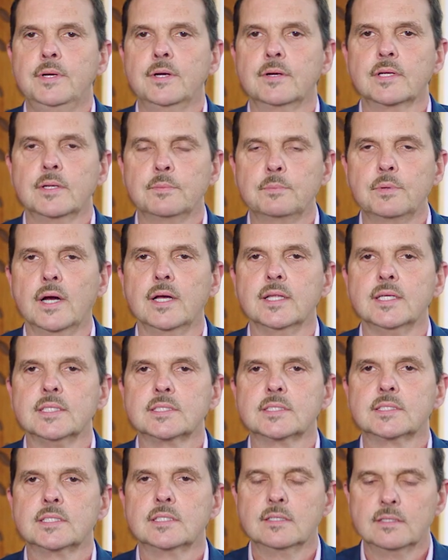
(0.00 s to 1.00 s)
Pairing
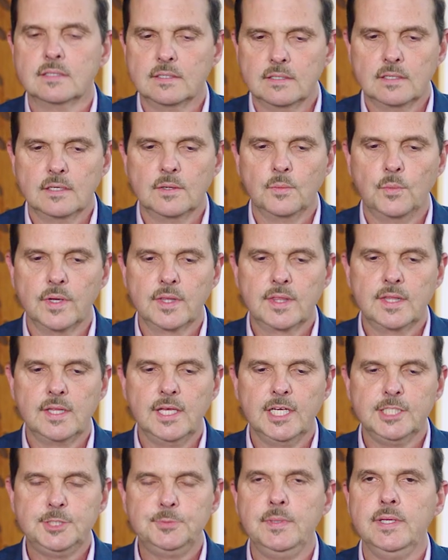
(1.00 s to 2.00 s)
Libratus with
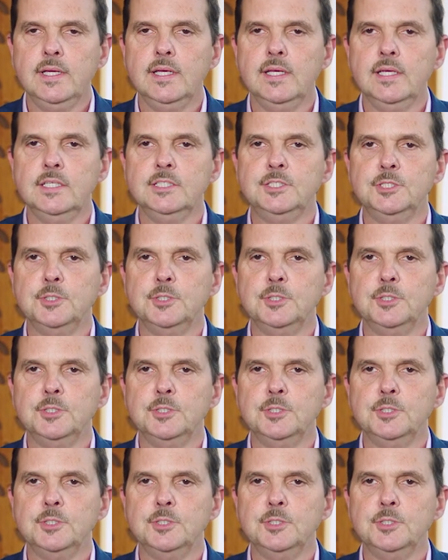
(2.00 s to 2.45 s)
the H P E